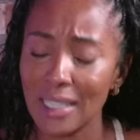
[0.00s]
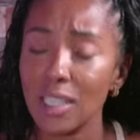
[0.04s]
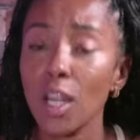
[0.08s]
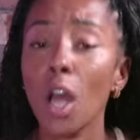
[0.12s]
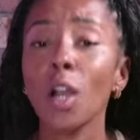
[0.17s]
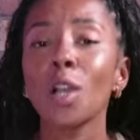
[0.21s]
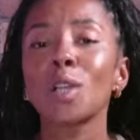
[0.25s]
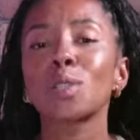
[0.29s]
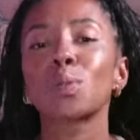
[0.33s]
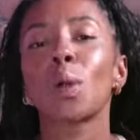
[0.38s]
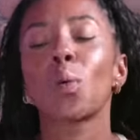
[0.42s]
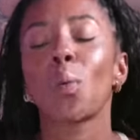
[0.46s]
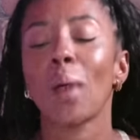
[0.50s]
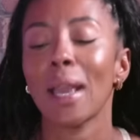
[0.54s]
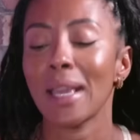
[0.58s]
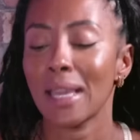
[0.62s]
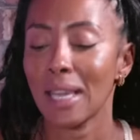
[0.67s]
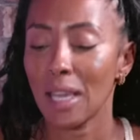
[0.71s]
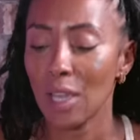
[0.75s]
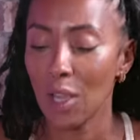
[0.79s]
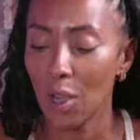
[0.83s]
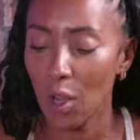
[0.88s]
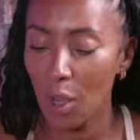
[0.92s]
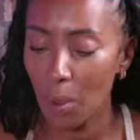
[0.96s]
As long as we're
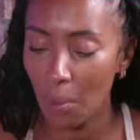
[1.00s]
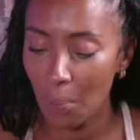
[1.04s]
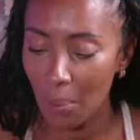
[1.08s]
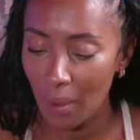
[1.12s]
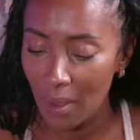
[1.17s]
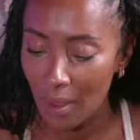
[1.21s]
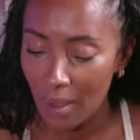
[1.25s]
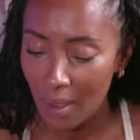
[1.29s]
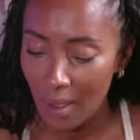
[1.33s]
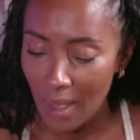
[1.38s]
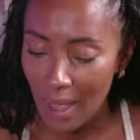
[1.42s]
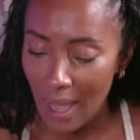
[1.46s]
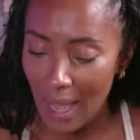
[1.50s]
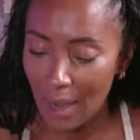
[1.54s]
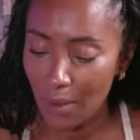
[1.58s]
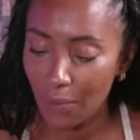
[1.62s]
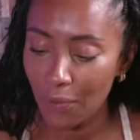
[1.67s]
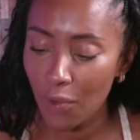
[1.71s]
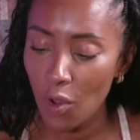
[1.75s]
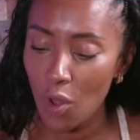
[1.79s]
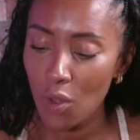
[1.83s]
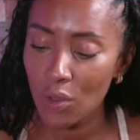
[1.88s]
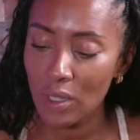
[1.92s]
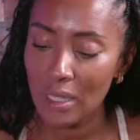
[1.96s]
waking up and
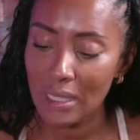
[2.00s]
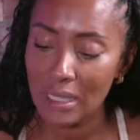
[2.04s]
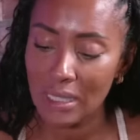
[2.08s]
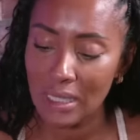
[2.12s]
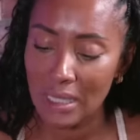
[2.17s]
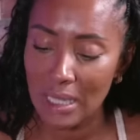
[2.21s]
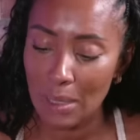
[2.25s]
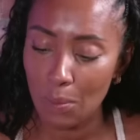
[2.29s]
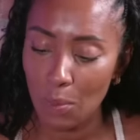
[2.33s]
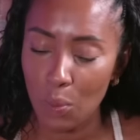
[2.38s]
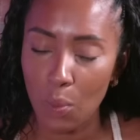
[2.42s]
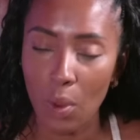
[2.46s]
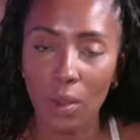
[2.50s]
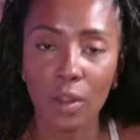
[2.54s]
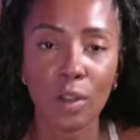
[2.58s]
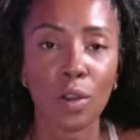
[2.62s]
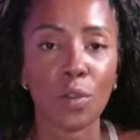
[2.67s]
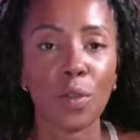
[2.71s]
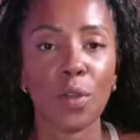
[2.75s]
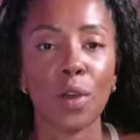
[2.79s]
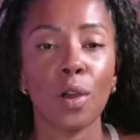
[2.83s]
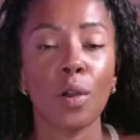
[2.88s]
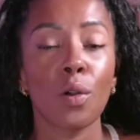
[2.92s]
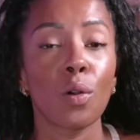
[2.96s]
falling asleep with one
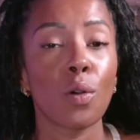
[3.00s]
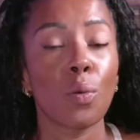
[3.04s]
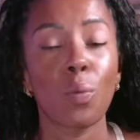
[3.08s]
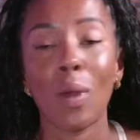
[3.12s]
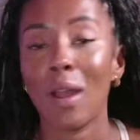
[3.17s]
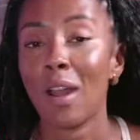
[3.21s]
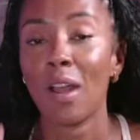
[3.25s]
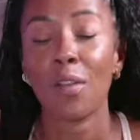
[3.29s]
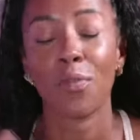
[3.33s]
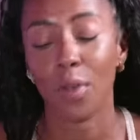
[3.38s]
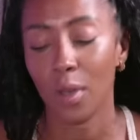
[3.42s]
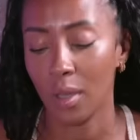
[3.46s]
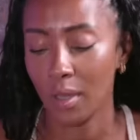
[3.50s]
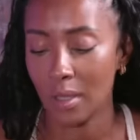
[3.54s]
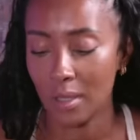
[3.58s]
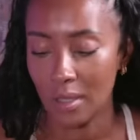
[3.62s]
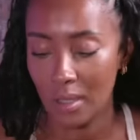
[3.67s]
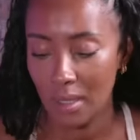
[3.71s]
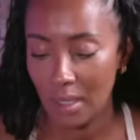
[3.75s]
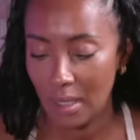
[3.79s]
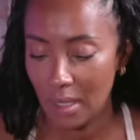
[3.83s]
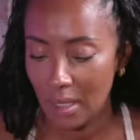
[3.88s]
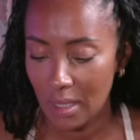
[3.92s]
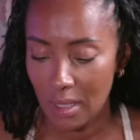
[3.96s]
another or wherever
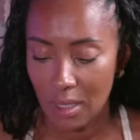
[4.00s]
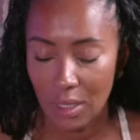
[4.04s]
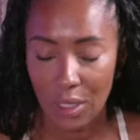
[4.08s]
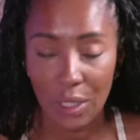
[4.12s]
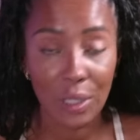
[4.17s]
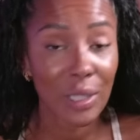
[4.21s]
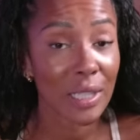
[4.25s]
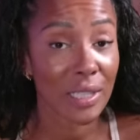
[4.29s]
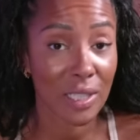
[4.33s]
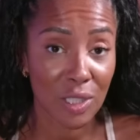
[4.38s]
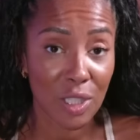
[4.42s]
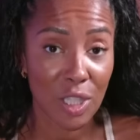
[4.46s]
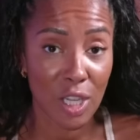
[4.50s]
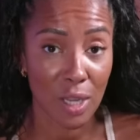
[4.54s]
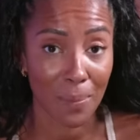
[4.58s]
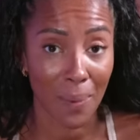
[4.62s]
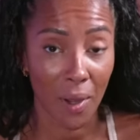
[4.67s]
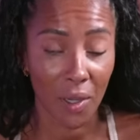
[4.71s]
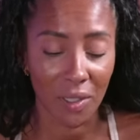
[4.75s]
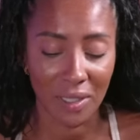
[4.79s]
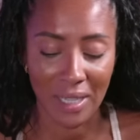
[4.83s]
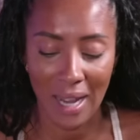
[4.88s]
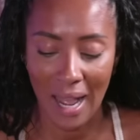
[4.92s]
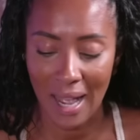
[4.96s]
you listen to your
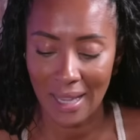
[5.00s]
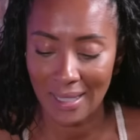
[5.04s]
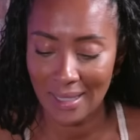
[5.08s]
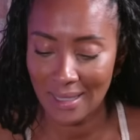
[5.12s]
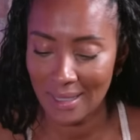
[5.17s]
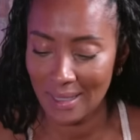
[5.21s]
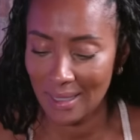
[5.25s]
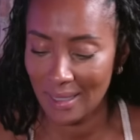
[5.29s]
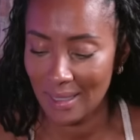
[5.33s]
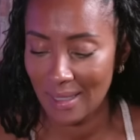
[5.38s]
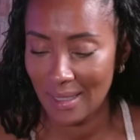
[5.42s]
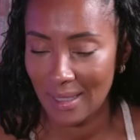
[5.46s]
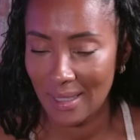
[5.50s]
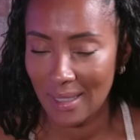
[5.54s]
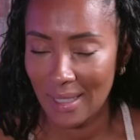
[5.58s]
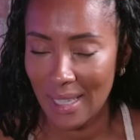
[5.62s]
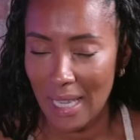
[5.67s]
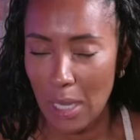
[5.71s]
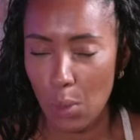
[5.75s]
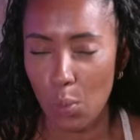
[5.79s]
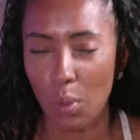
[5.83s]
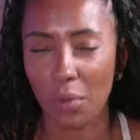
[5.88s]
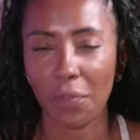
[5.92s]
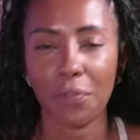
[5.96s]
podcast,
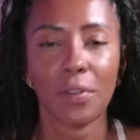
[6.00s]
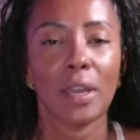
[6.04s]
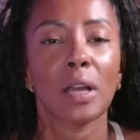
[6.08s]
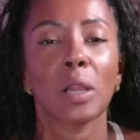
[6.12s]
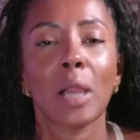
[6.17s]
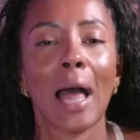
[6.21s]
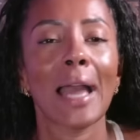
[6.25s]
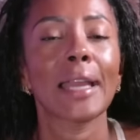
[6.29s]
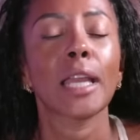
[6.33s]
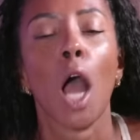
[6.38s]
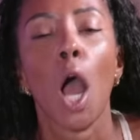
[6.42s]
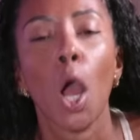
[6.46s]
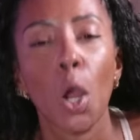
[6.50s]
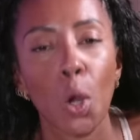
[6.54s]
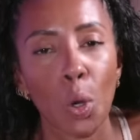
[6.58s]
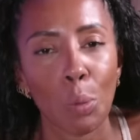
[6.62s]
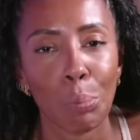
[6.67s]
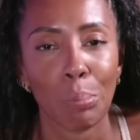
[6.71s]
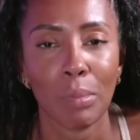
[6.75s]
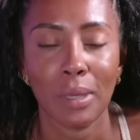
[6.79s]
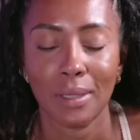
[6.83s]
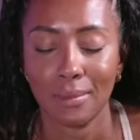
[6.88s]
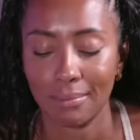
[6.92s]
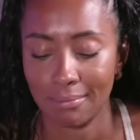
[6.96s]
it will feel like
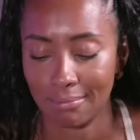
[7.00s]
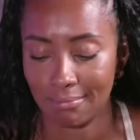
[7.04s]
home.